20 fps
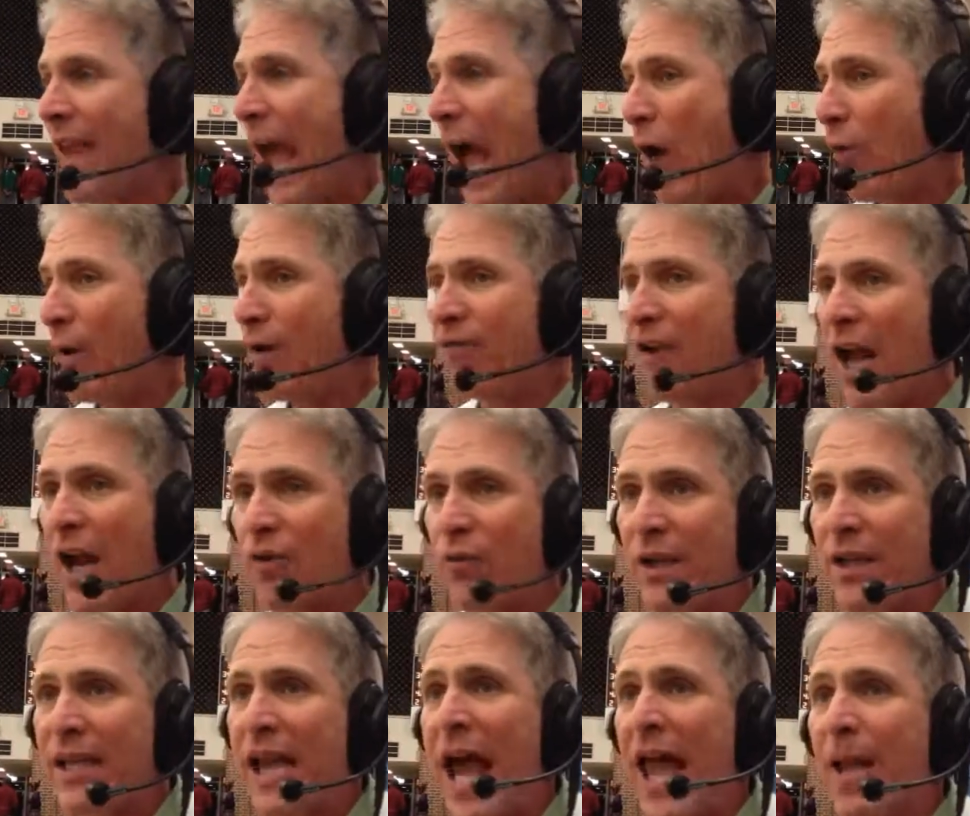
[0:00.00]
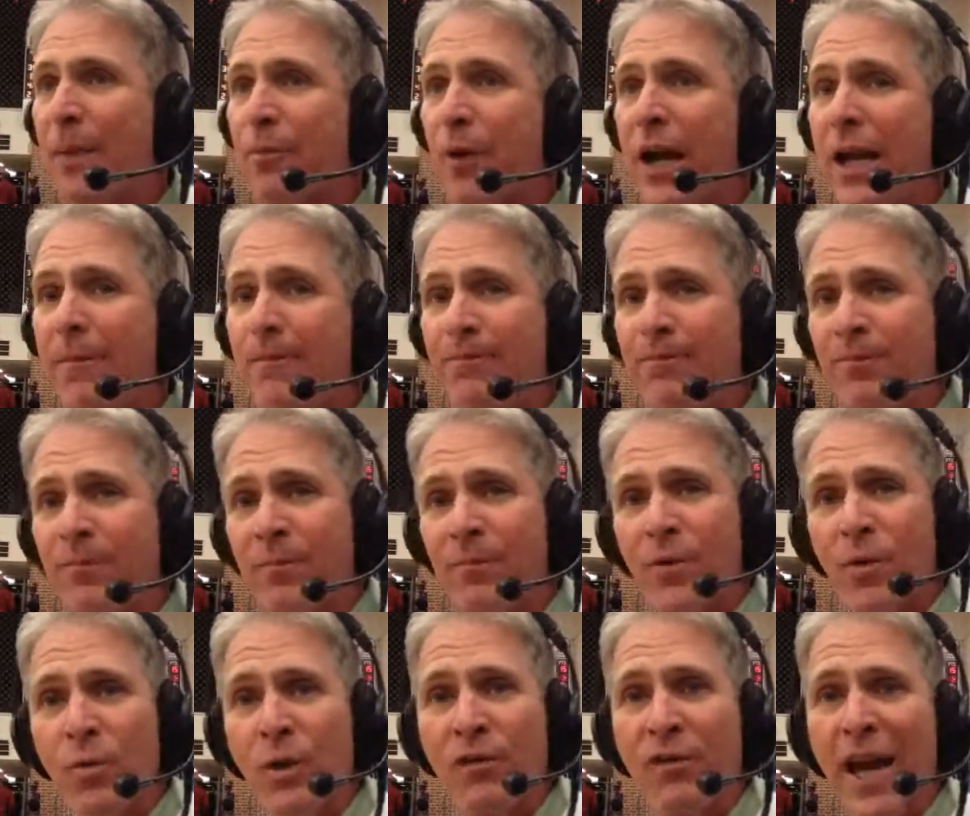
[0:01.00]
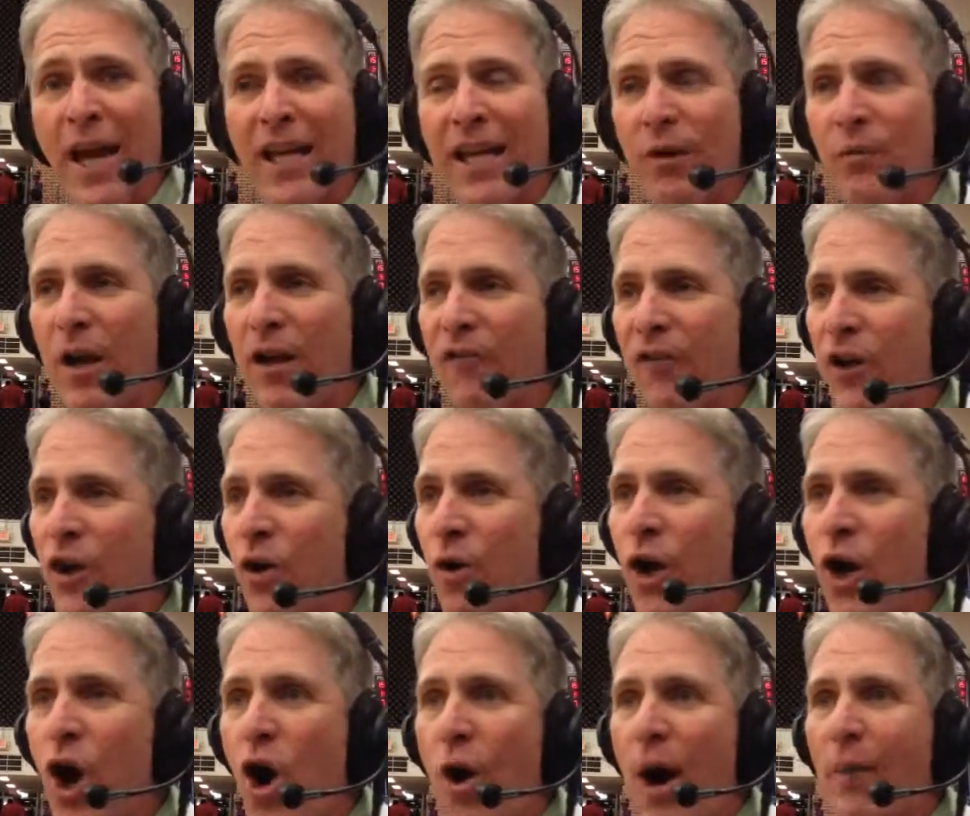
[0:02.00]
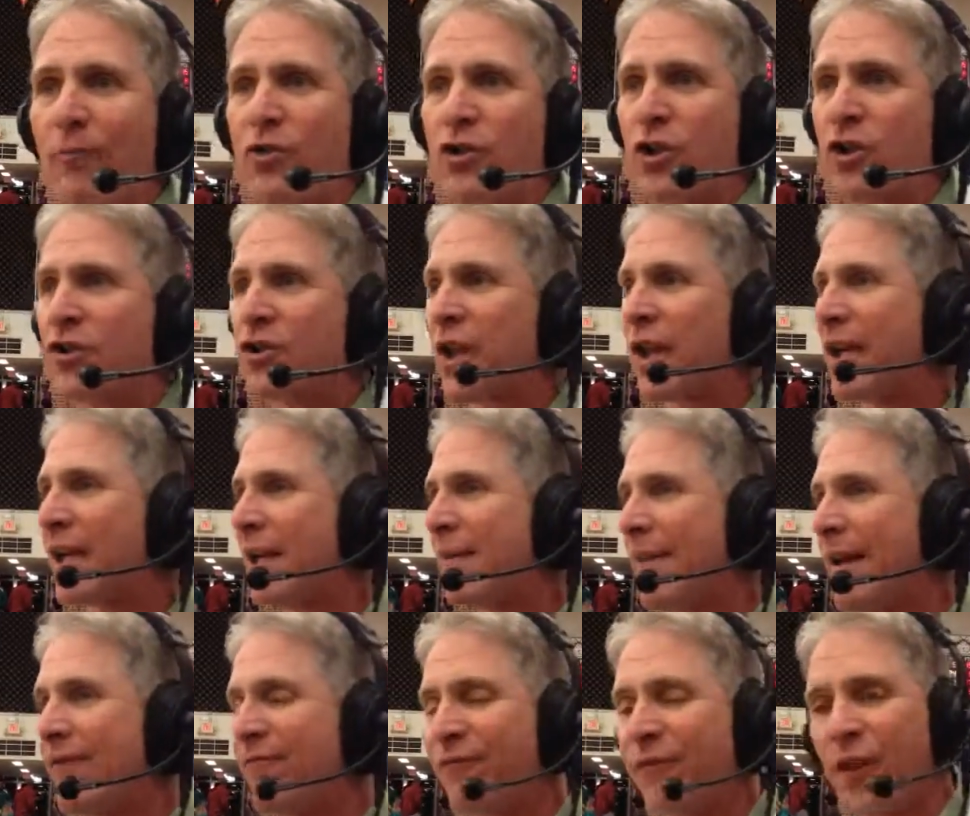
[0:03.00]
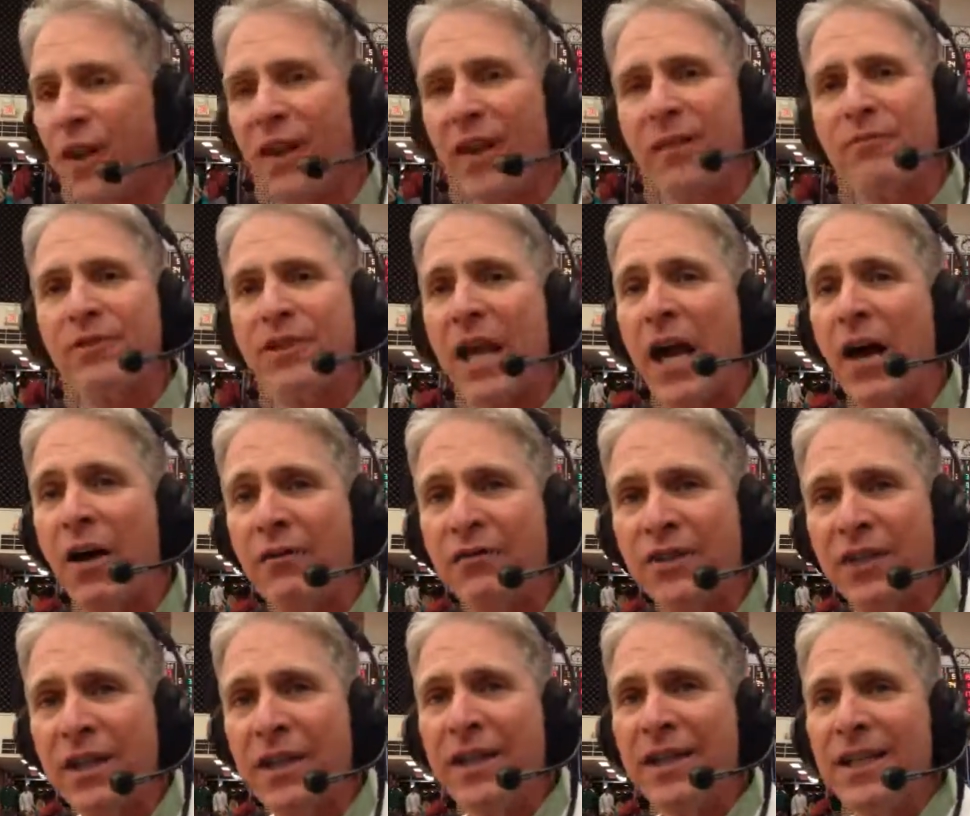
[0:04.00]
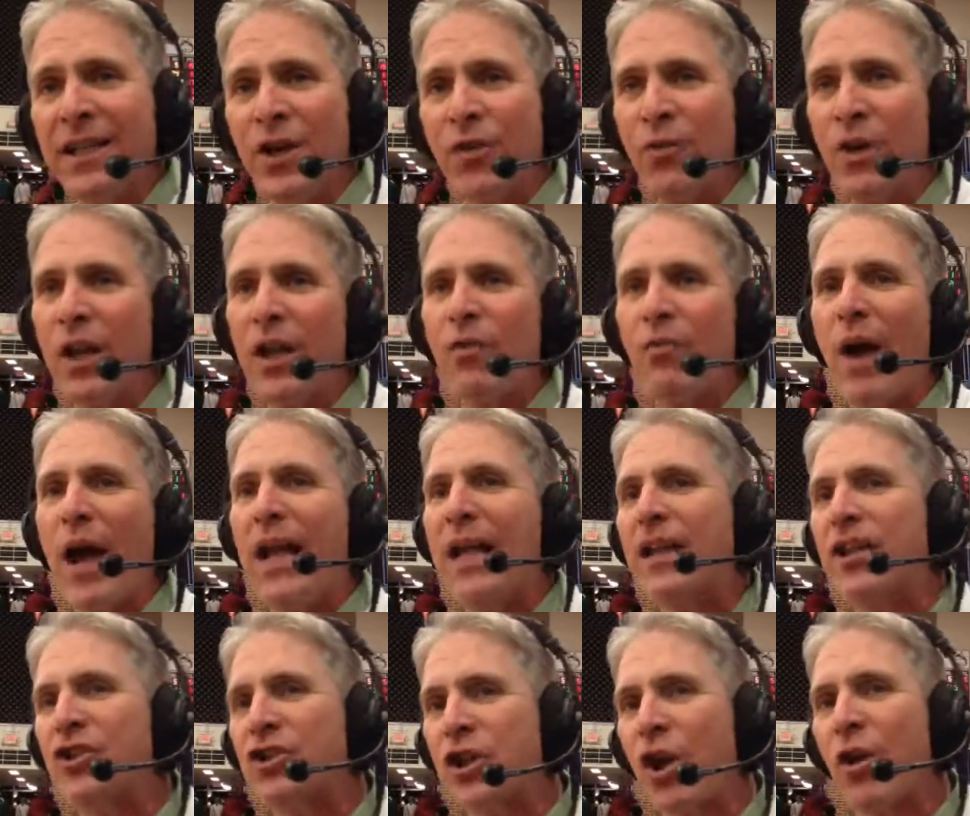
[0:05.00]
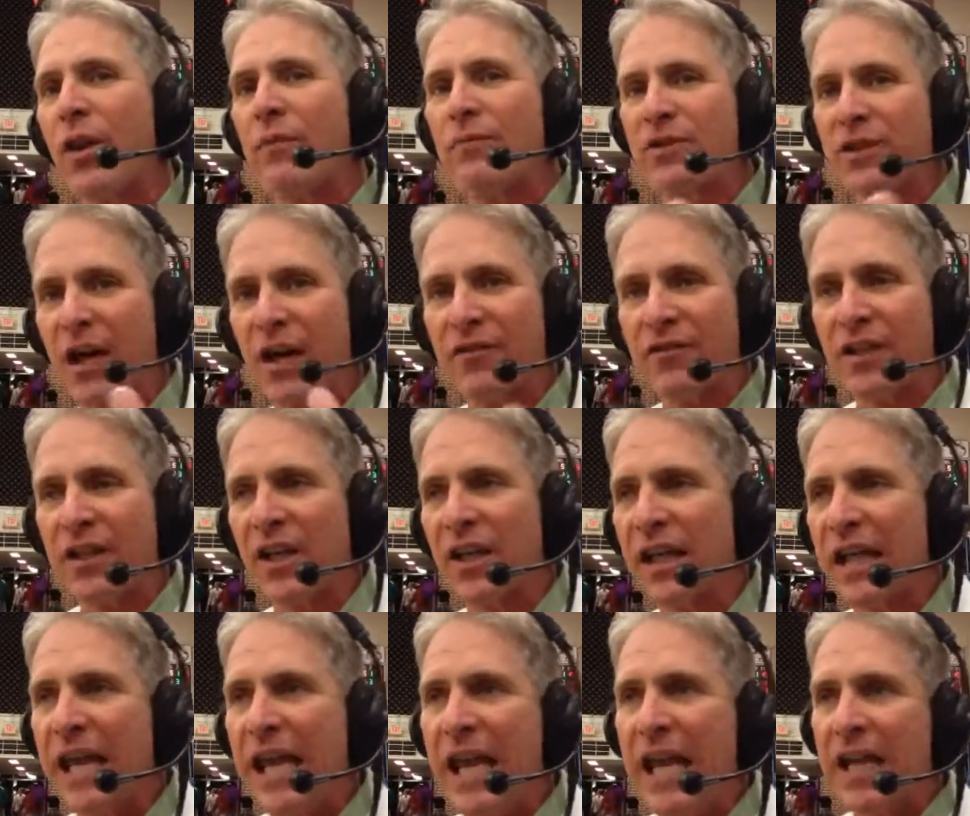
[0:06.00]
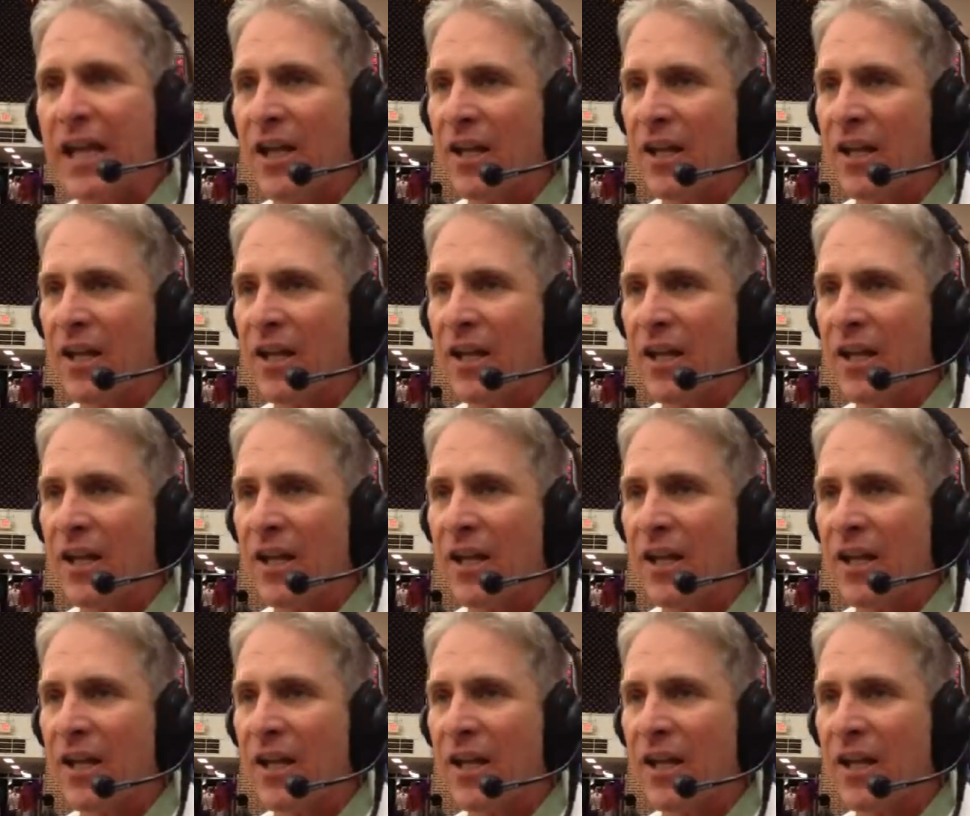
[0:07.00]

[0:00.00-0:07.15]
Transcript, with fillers: Now we've got to recalibrate We've got to get ready for UNO. I'm sure is going to come in full of themselves, really ready to show themselves in the league.